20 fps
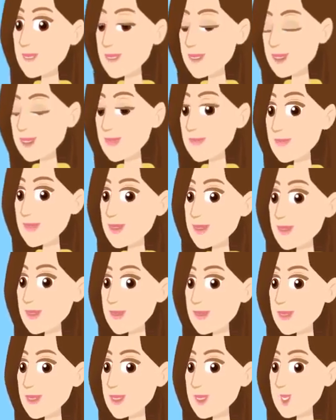and heathlands.
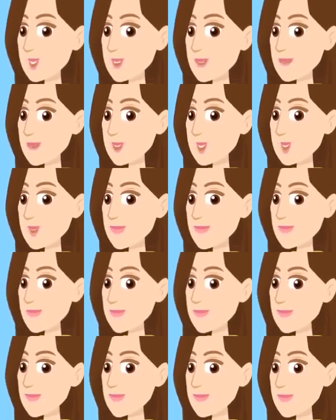The
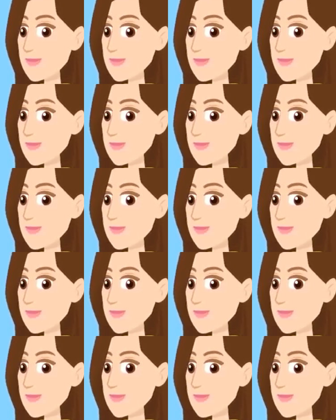country's